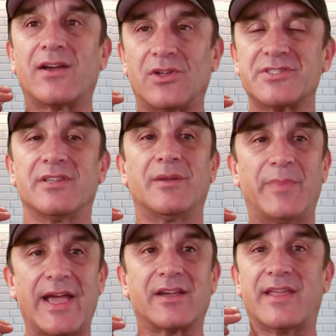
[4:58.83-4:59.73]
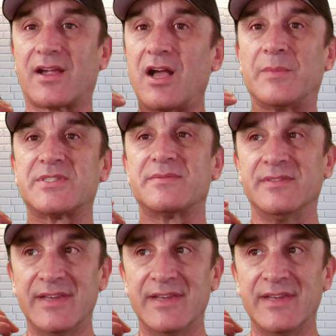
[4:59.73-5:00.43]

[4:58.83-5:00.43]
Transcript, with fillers: hackles on the back of that cop's